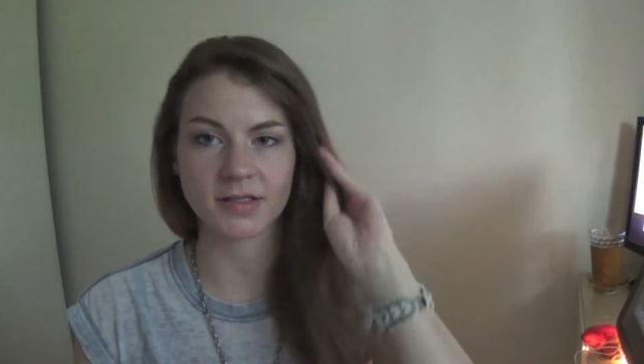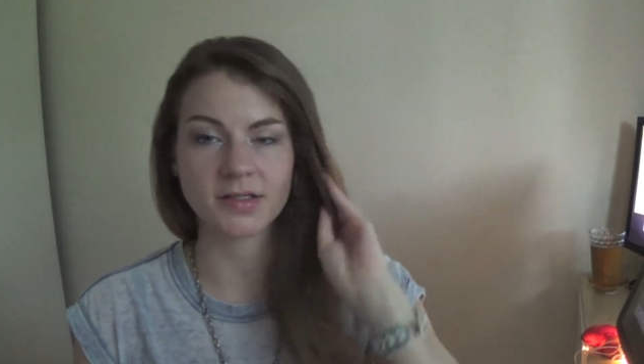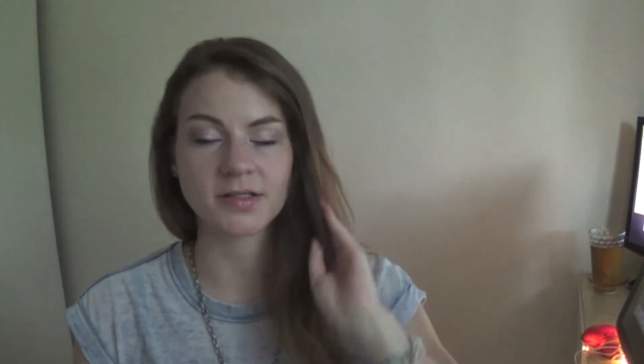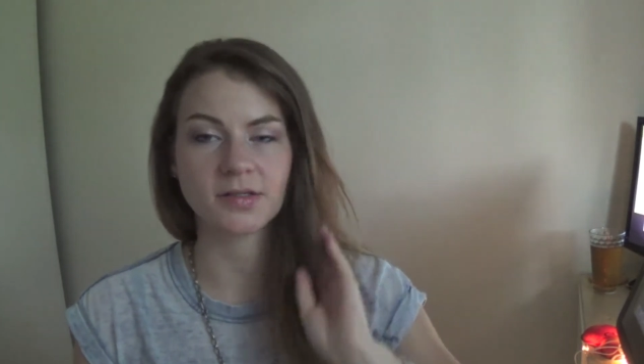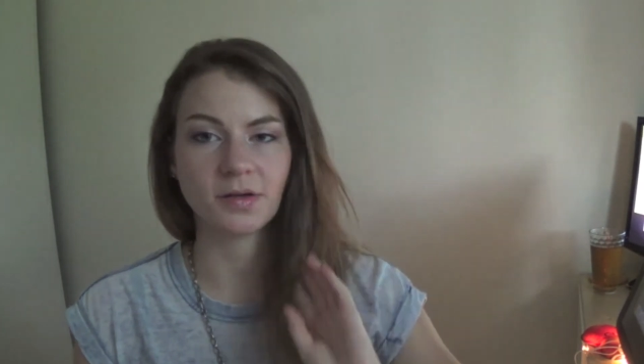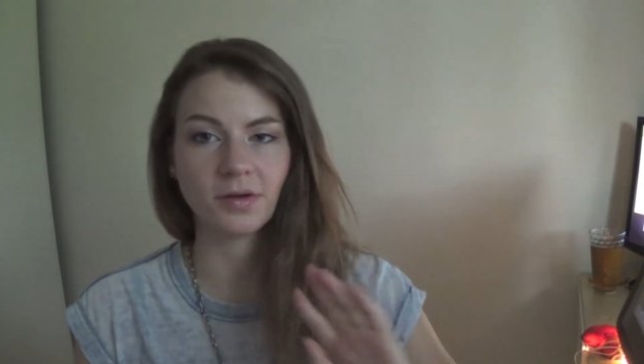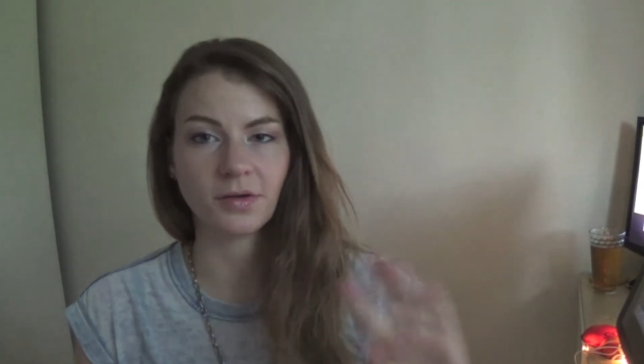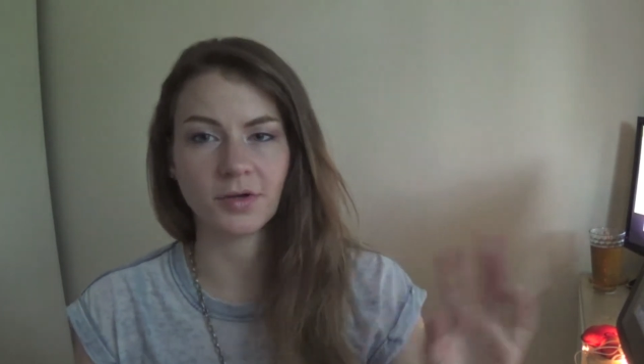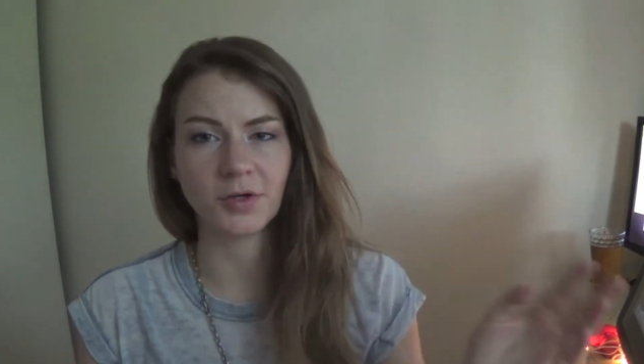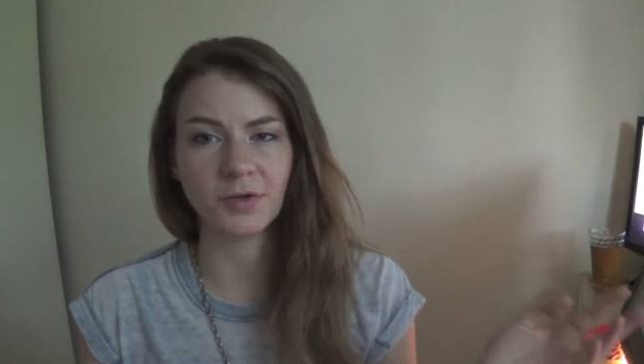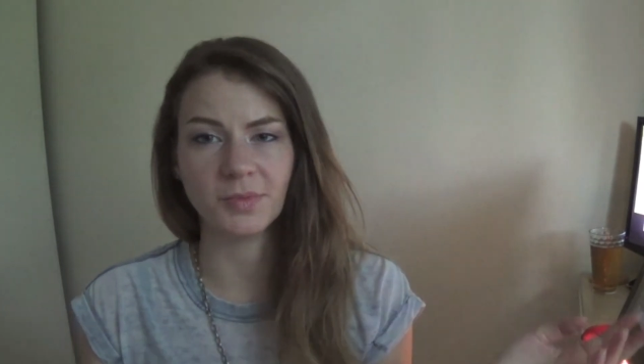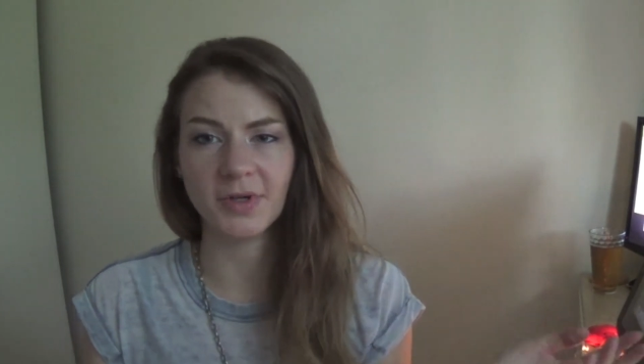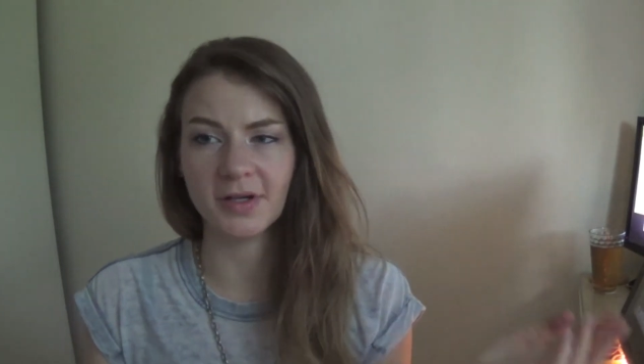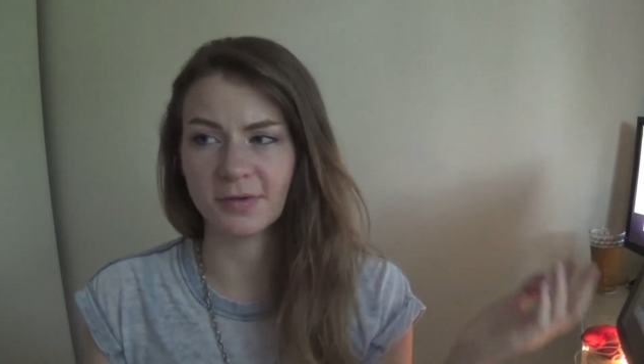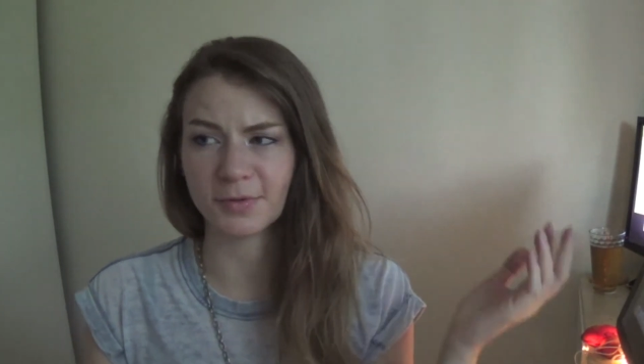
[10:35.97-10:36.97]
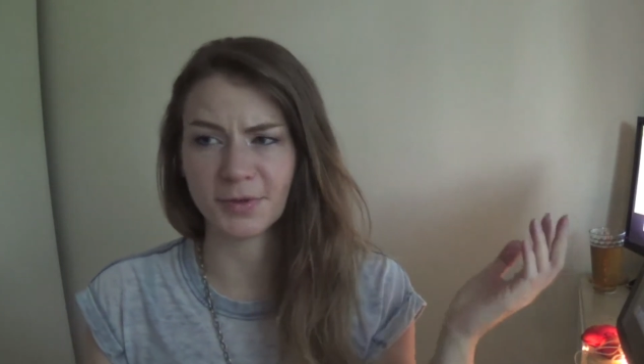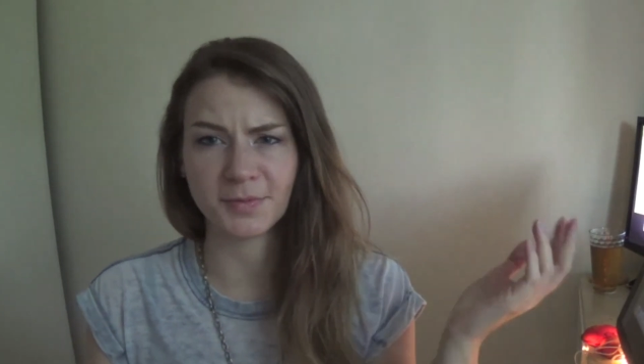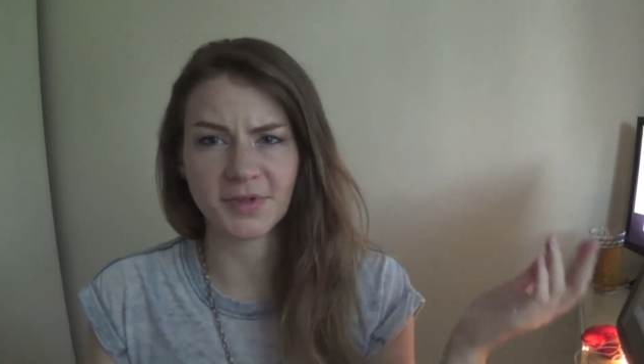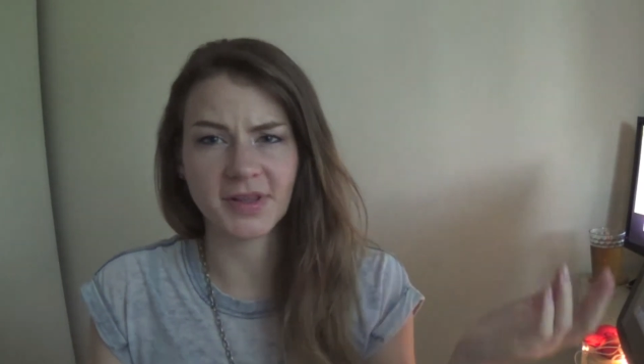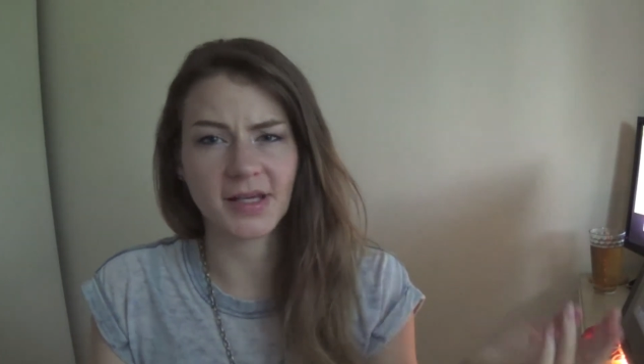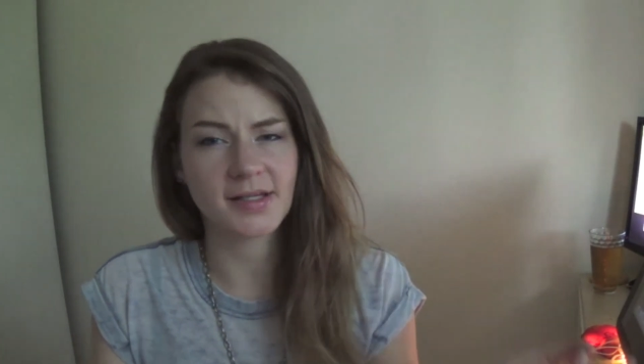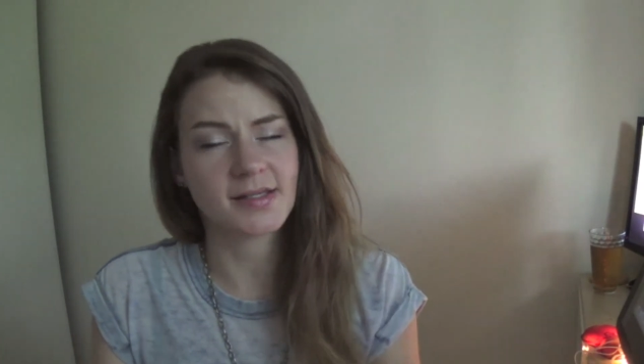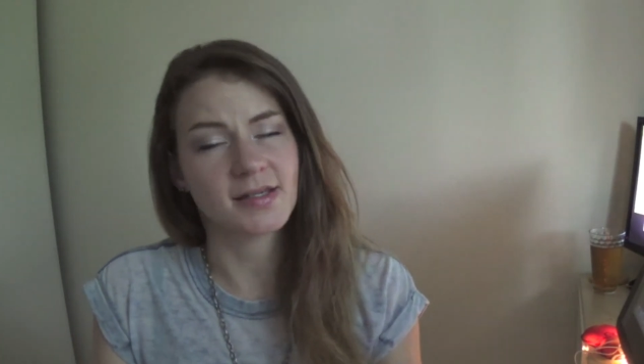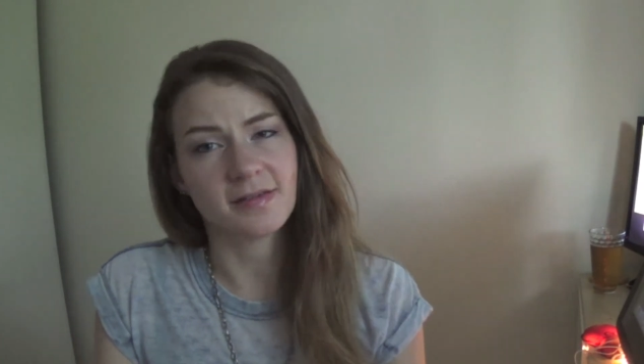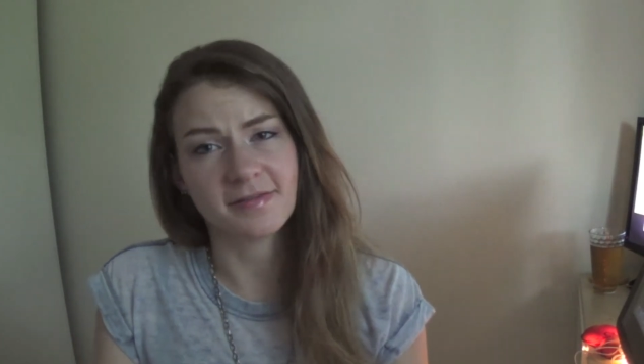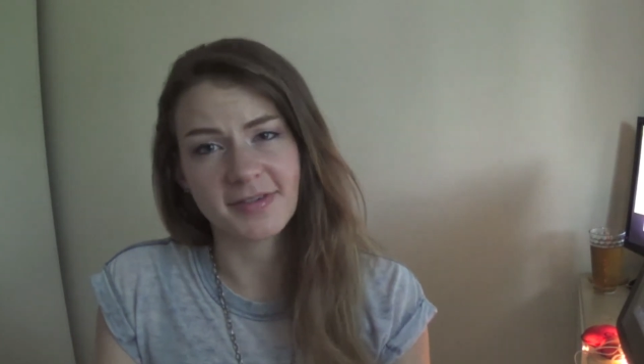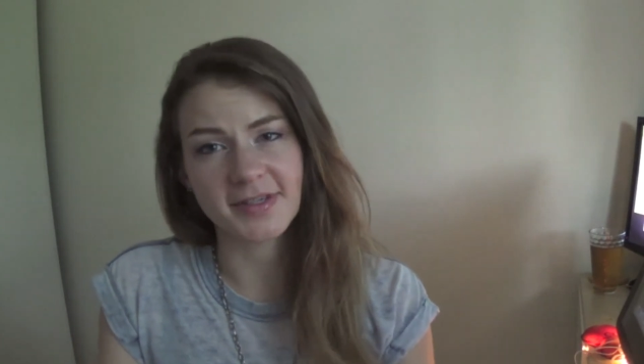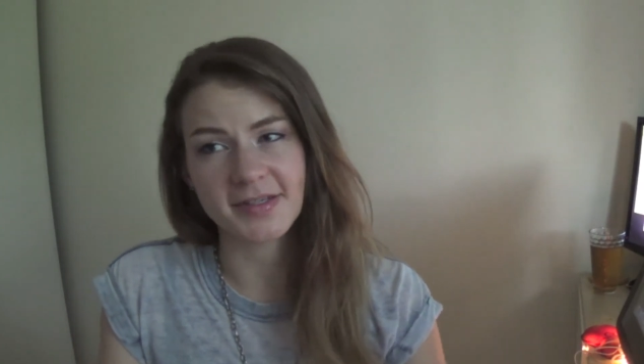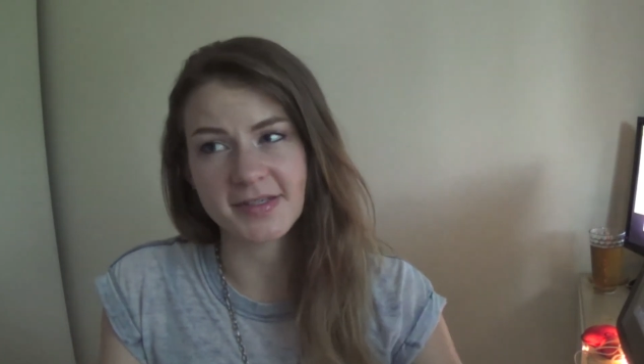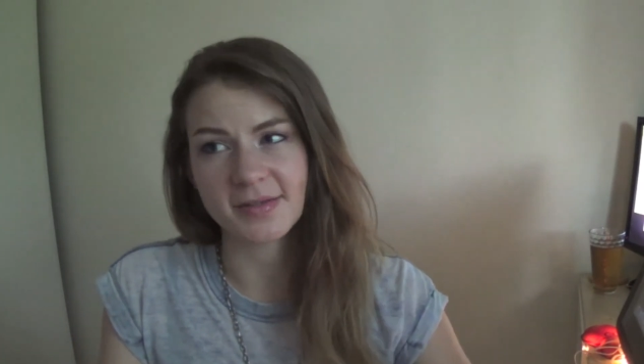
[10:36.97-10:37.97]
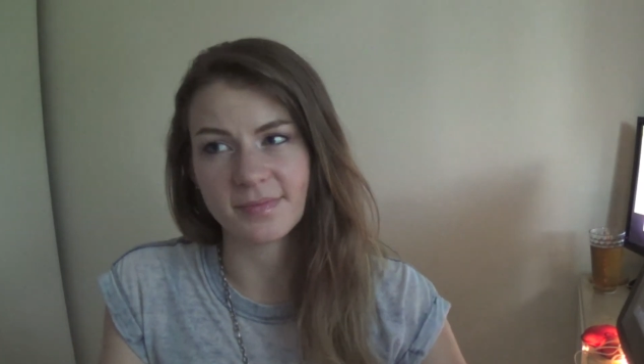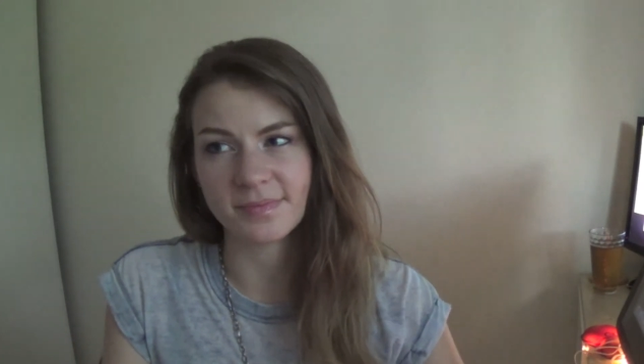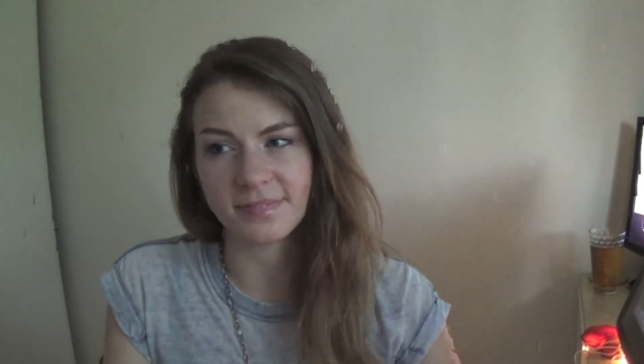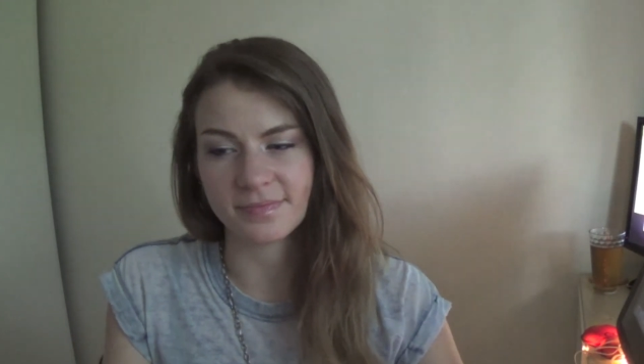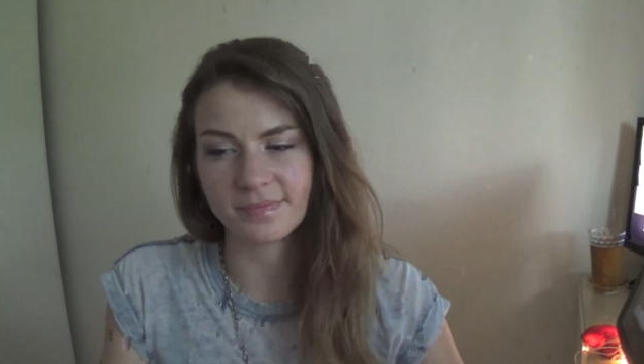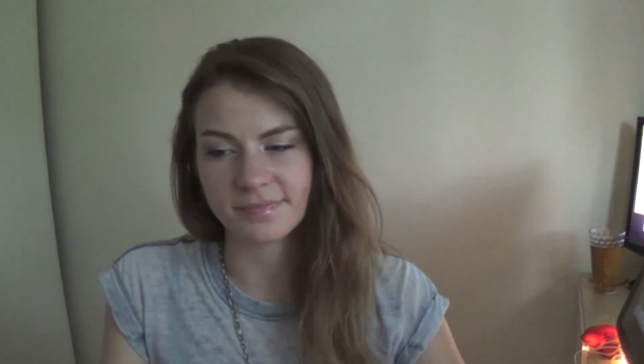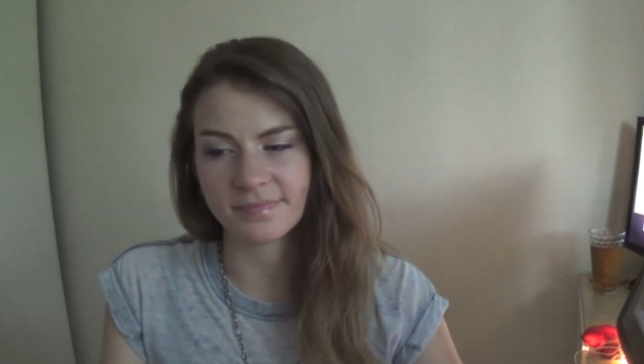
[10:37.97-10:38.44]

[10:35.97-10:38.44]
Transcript: just Koda Kumi in a room with like TVs and